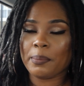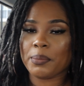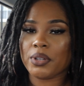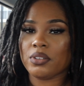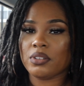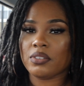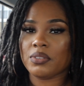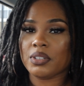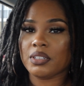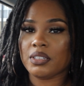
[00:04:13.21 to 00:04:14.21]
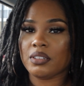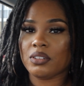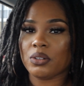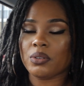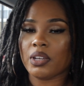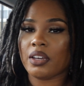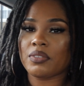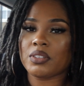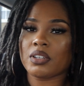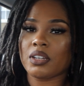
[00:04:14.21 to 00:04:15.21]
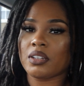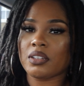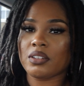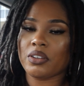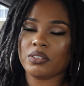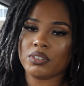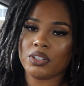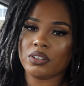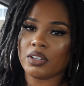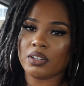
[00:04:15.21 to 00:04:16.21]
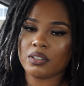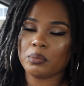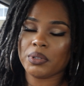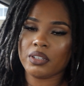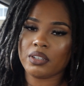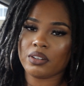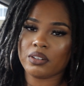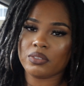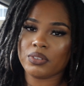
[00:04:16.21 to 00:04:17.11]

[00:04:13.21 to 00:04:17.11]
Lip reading: but you definitely don't have to cut your lock completely off.